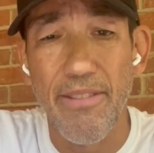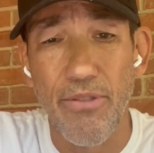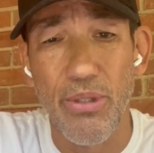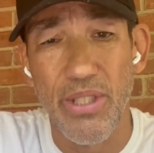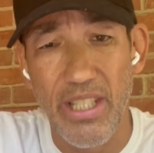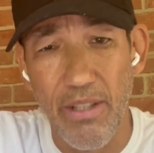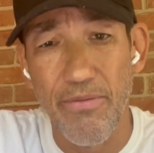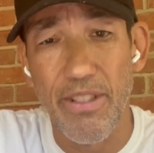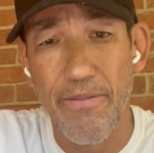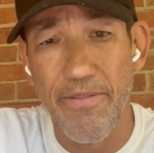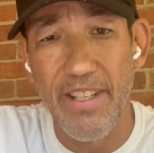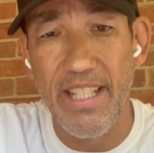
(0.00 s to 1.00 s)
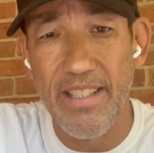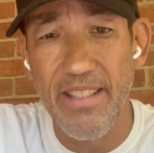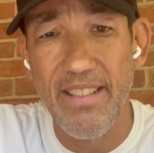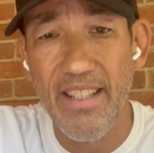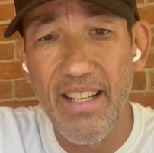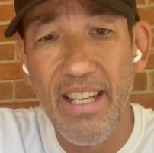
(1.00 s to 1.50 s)
for
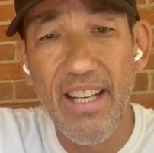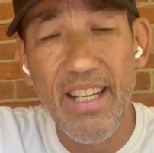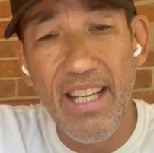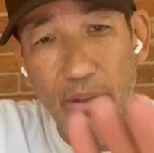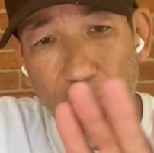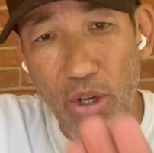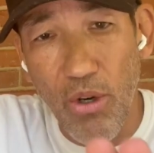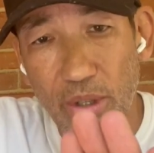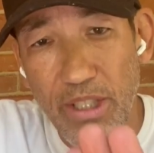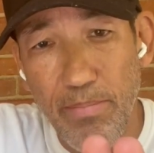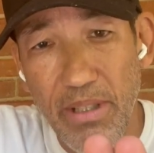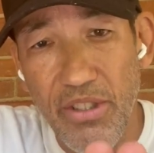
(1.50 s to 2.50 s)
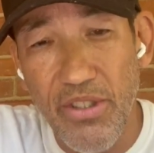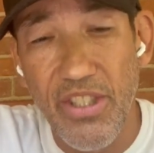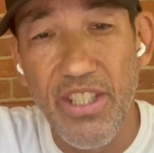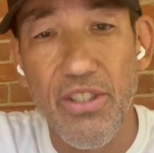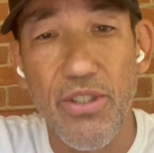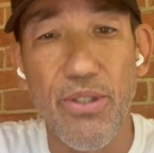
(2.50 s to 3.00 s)
self-defense, it will always be
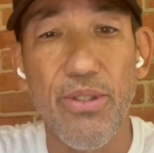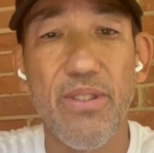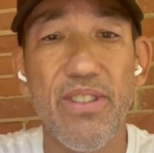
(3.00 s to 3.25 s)
jiu-jitsu.